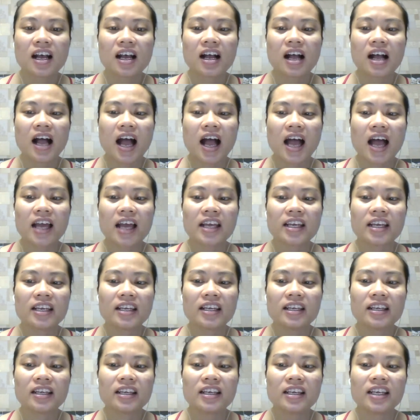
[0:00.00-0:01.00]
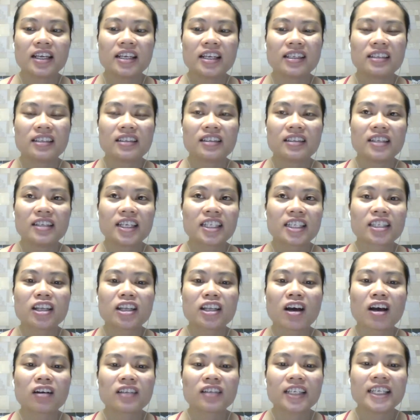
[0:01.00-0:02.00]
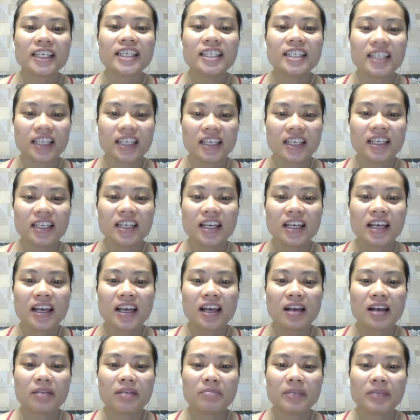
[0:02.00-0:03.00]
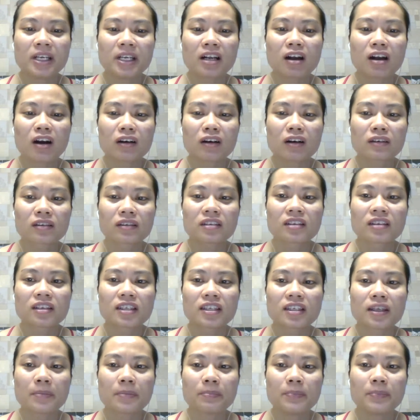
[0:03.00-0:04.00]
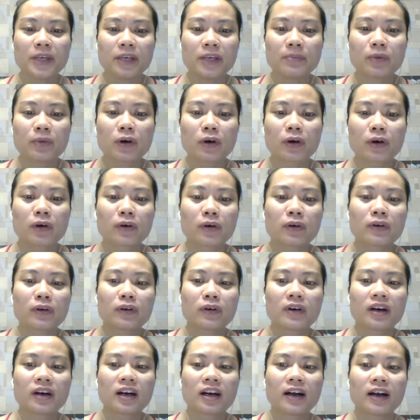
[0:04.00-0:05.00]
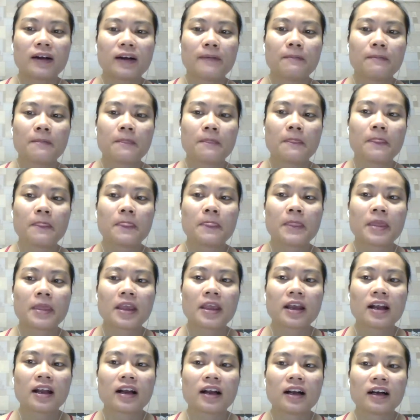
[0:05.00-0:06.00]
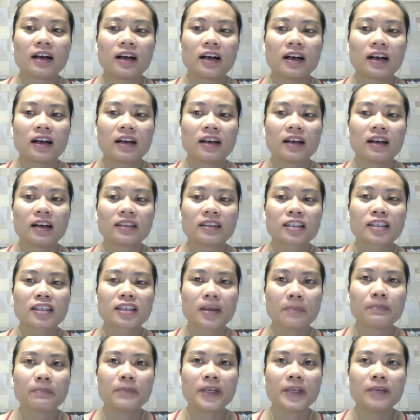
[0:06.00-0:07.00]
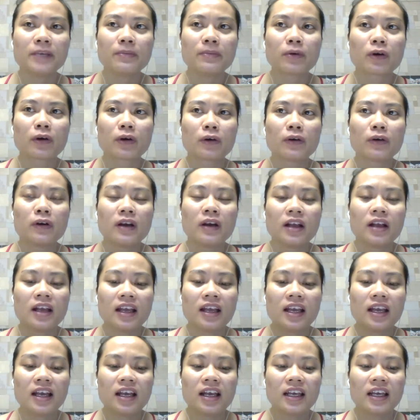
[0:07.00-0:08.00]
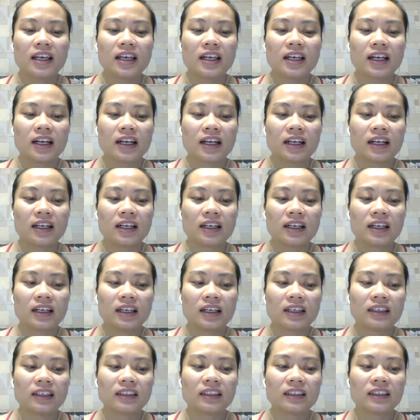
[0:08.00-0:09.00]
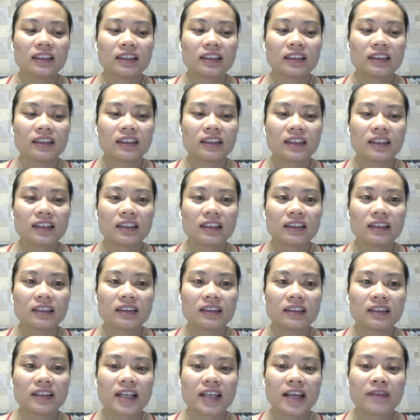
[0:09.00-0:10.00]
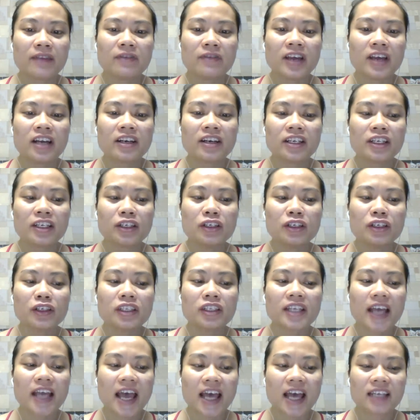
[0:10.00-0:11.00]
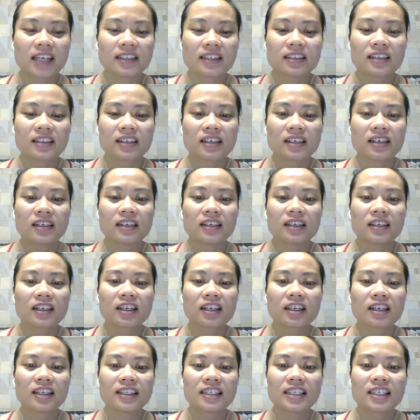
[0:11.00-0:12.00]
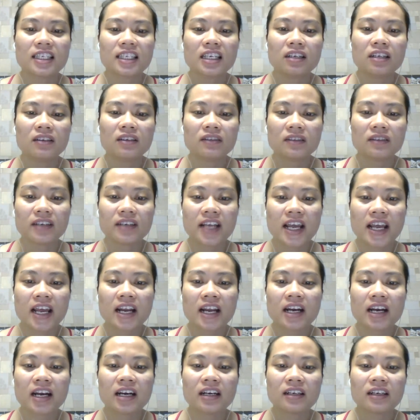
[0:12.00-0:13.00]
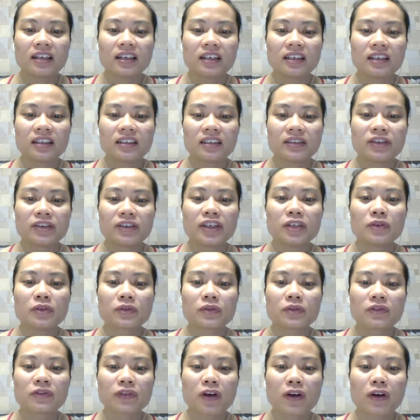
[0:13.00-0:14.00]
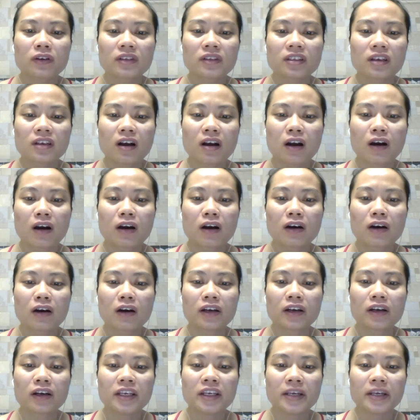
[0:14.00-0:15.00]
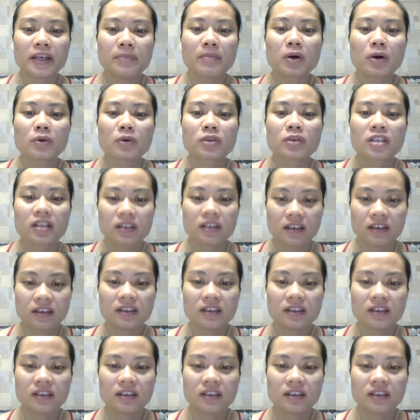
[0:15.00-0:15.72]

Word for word: I it it's not easy yeah. because some people um, uh, some people uh, they very good at uh, conceal their real thought or emotion.